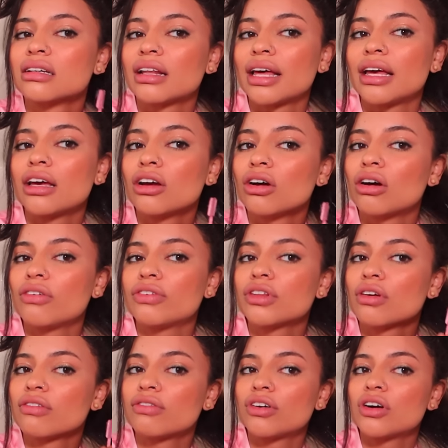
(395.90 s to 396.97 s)
like girl, for
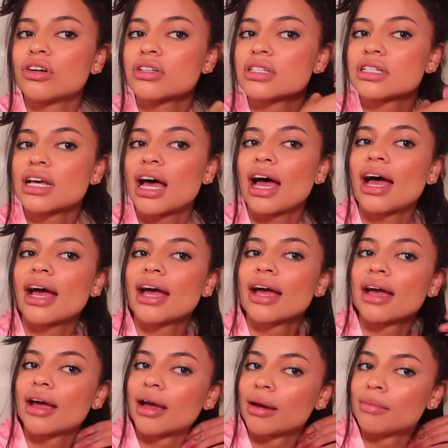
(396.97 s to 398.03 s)
the first
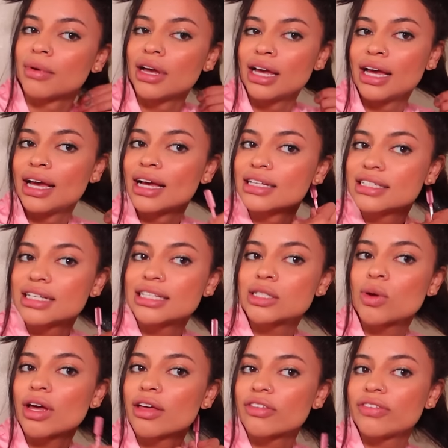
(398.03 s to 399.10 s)
time. And see, this is
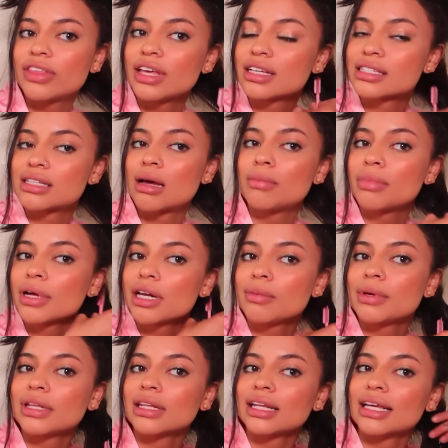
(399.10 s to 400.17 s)
why I think somebody
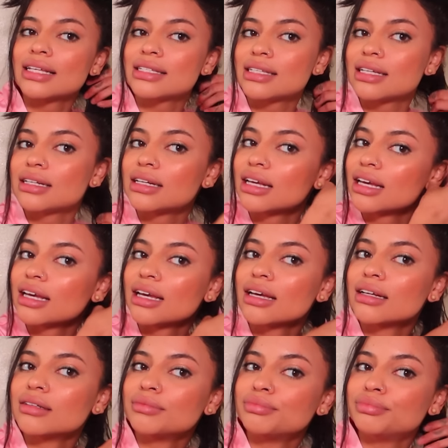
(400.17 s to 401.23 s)
be listening.
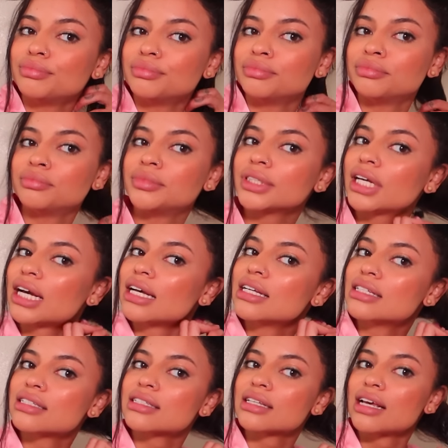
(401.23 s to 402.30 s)
Mm -mm,
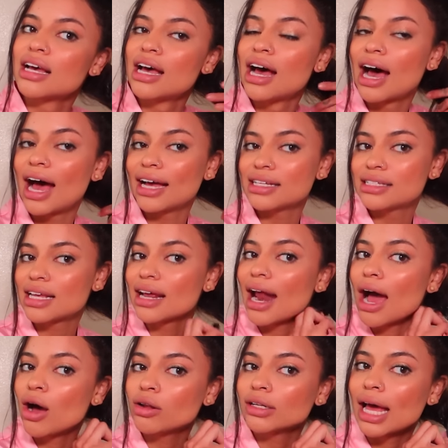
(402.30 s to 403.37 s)
because I said
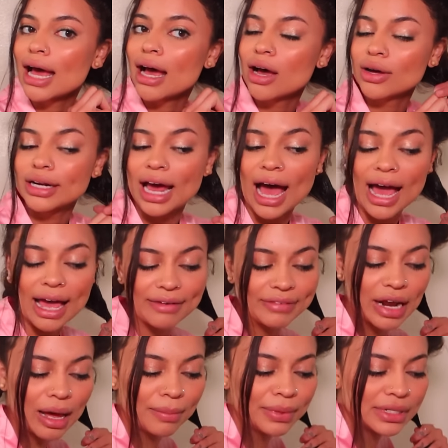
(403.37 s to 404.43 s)
out loud, I have
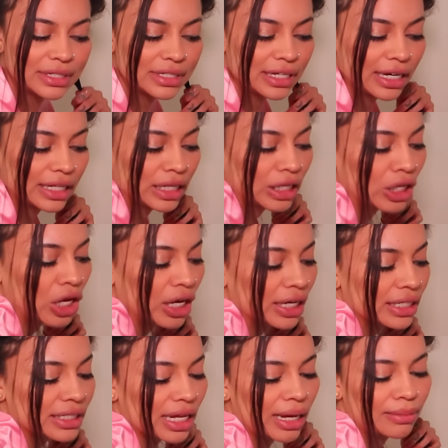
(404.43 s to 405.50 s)
not been sick in the
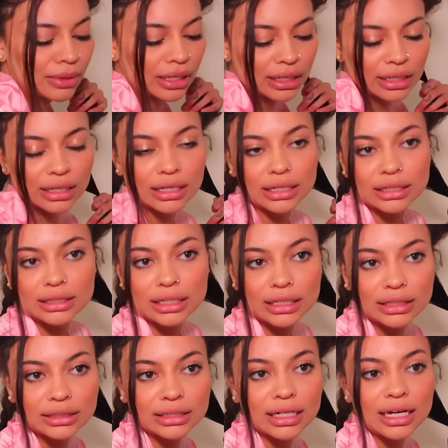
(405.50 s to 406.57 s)
longest time. Da,
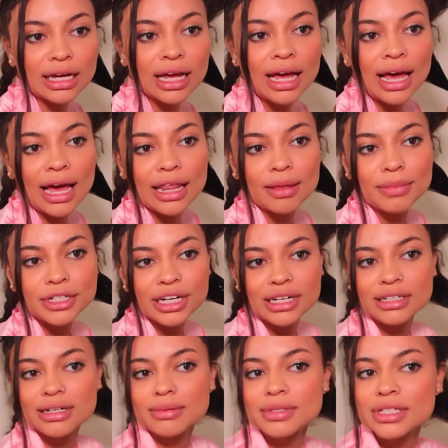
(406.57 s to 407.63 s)
da, da, and the bitch I
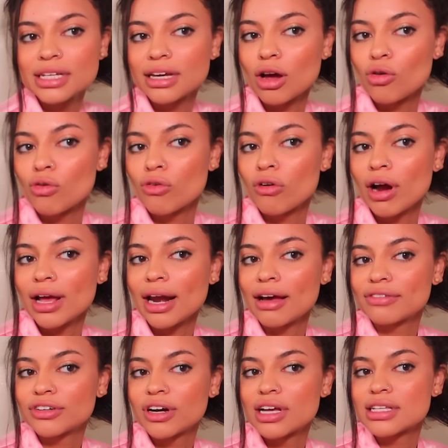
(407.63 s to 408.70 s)
ended up sick right
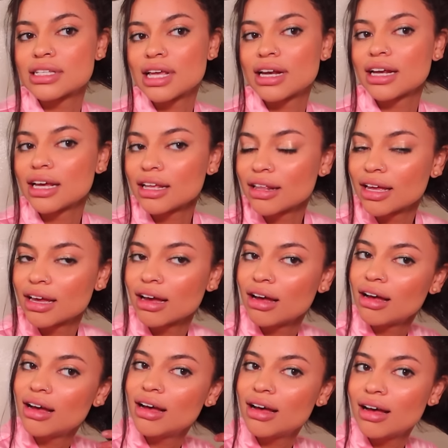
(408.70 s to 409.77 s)
after I said it. Like,
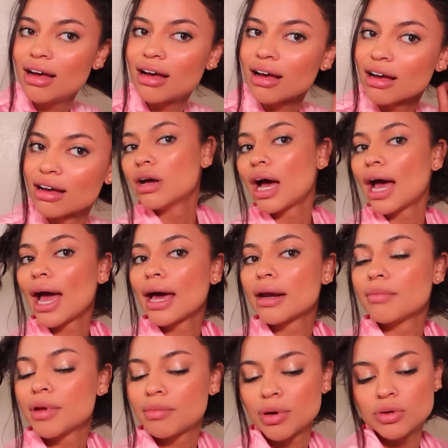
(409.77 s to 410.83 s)
oh, I
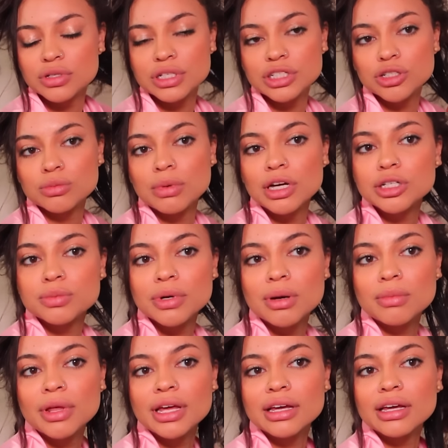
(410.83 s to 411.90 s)
hadn't been posting too much, but
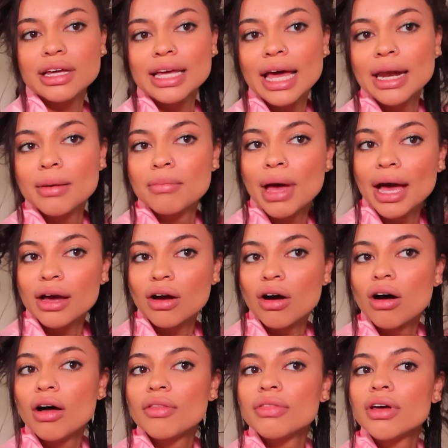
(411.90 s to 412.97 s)
I'm like getting back
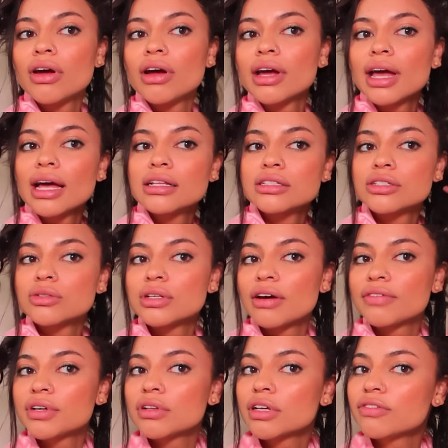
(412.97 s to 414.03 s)
on there again. So
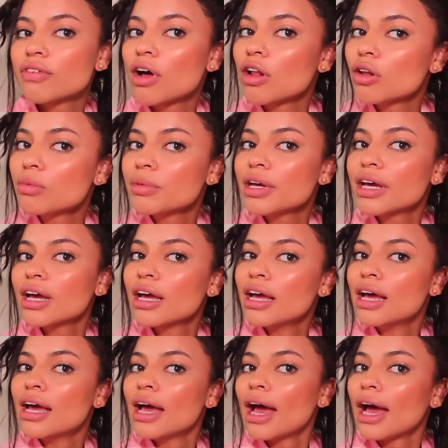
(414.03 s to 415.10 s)
definitely follow me.
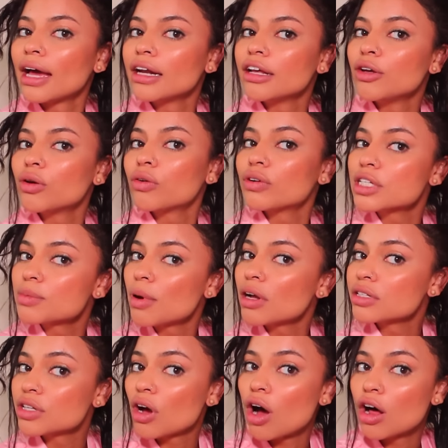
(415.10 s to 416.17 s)
And you can respond
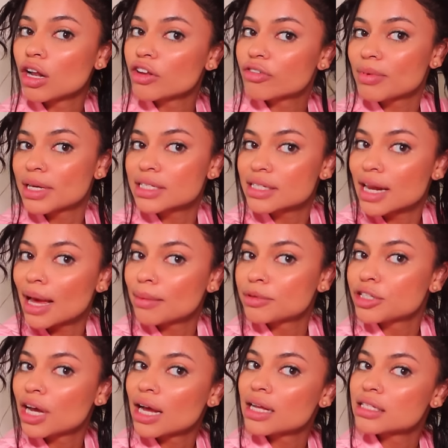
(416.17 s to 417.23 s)
to all of my
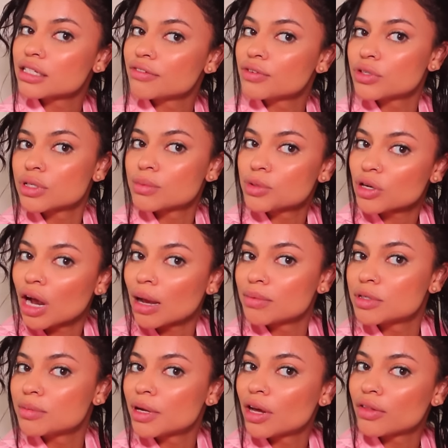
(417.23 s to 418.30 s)
Snapchats if you subscribe
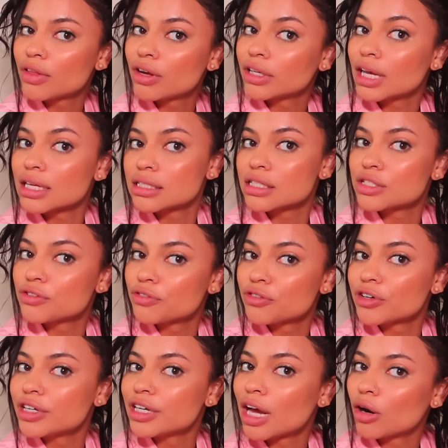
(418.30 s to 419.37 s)
to me on there. Yes, it's
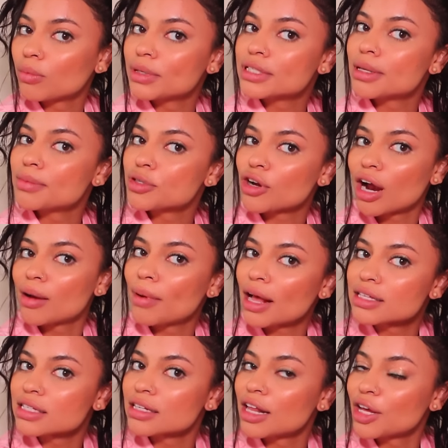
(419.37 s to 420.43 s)
free. I don't mean subscribe
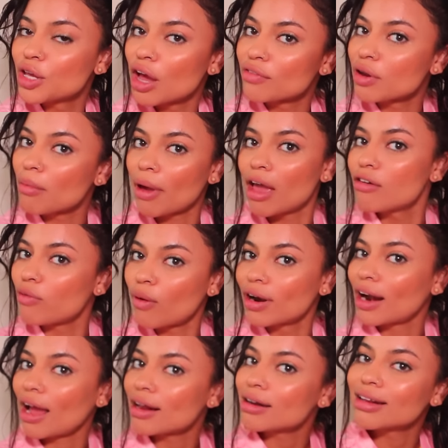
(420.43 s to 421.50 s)
as in like you have to pay
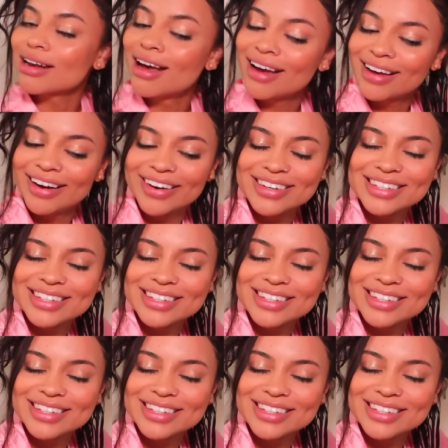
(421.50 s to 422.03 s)
$4.99